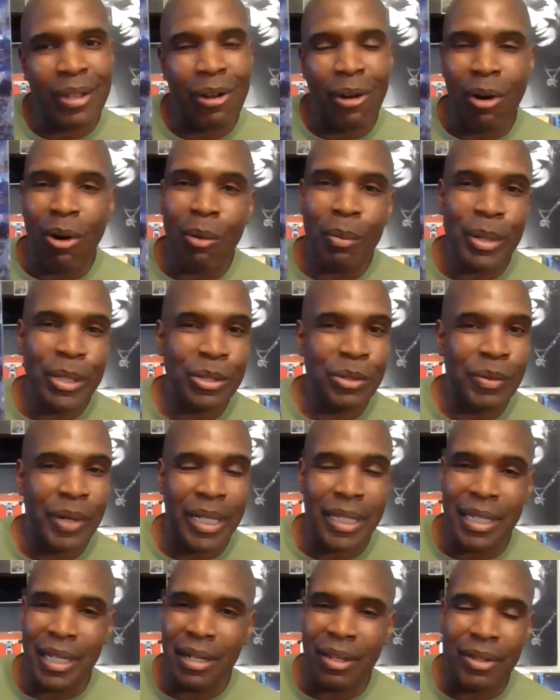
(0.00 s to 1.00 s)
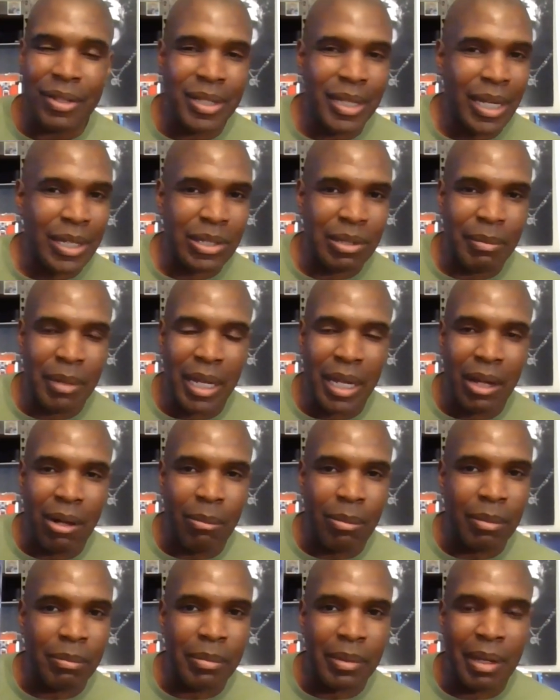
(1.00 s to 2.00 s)
Always great to get another Testament
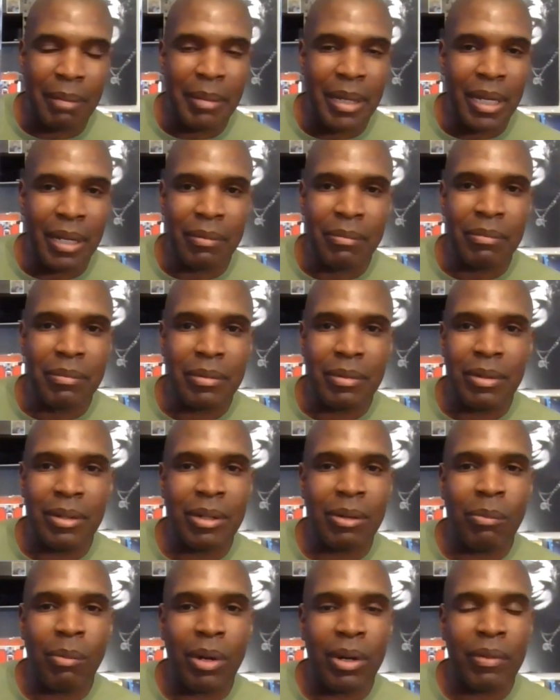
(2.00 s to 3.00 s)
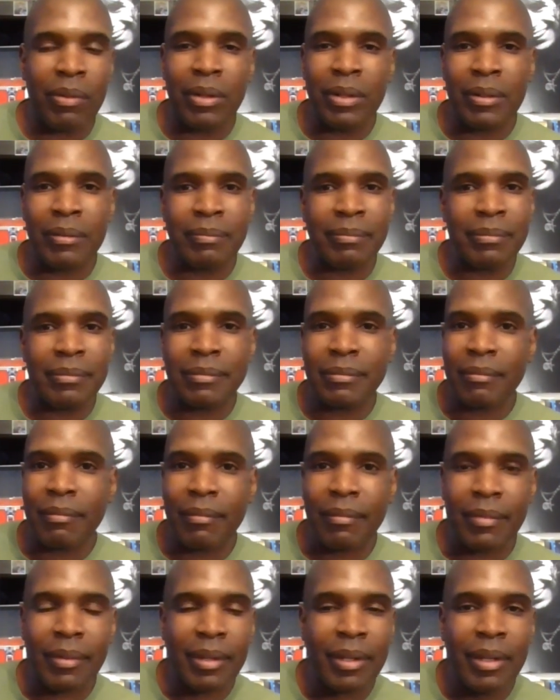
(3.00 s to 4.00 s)
album. I mean, one of the
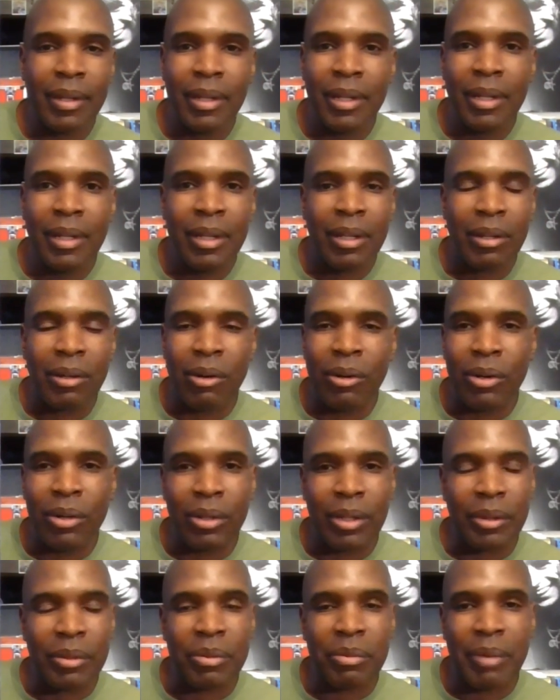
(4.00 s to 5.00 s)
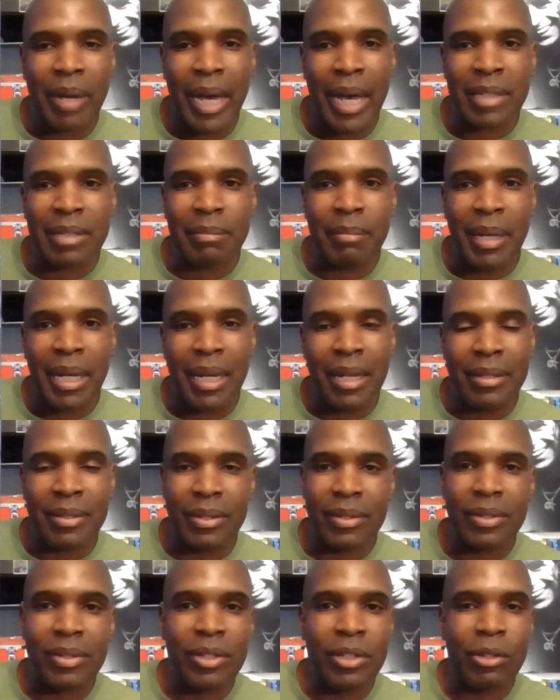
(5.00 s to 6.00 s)
early thrash bands
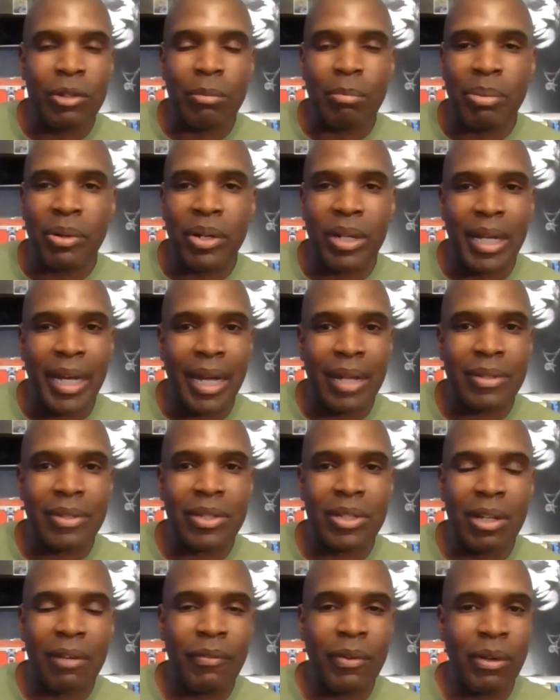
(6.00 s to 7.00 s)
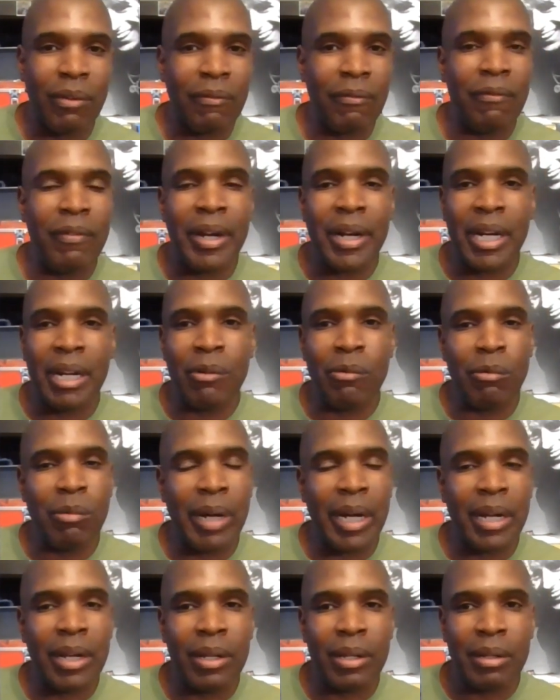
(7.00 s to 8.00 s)
that's still putting out stuff on a very
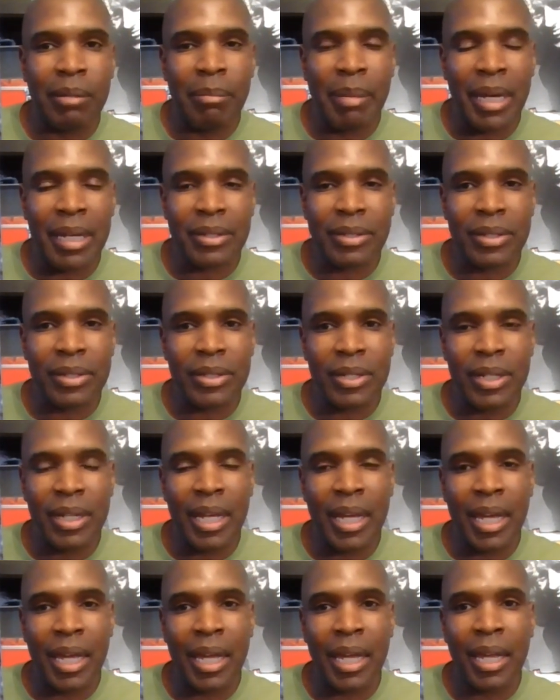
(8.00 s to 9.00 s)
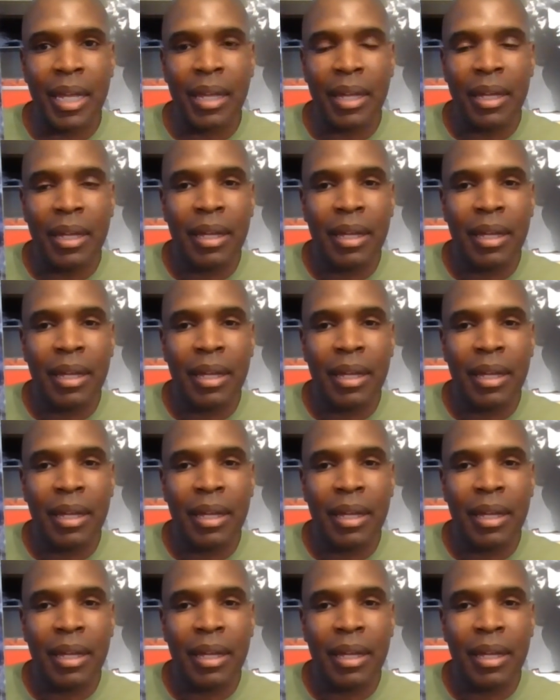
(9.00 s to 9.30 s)
regular basis today.